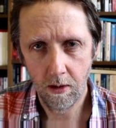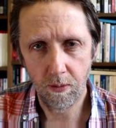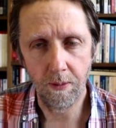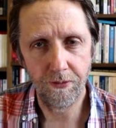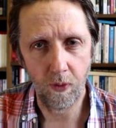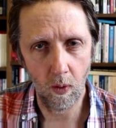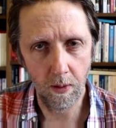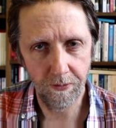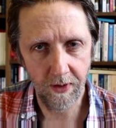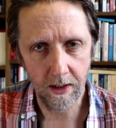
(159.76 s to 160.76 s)
from
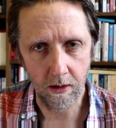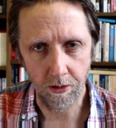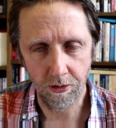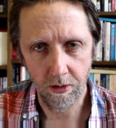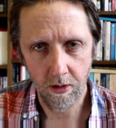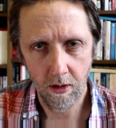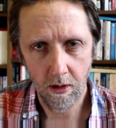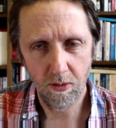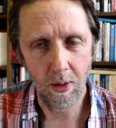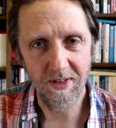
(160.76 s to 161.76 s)
foreign fighters,
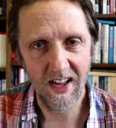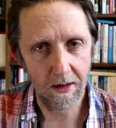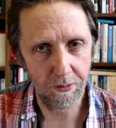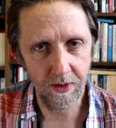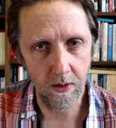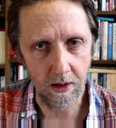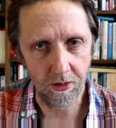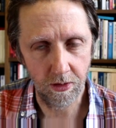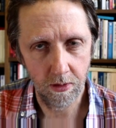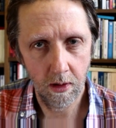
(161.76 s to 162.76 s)
from
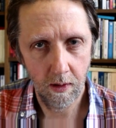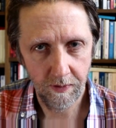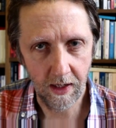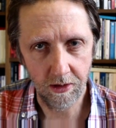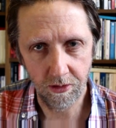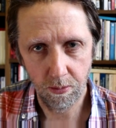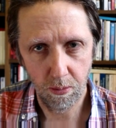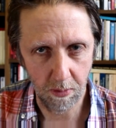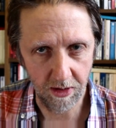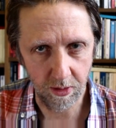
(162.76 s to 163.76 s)
takfiris, that is,
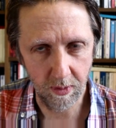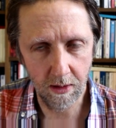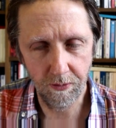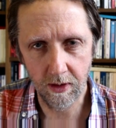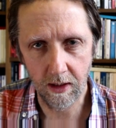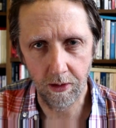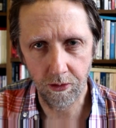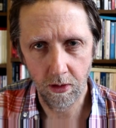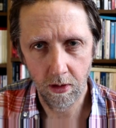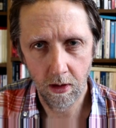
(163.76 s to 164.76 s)
Muslim infidels.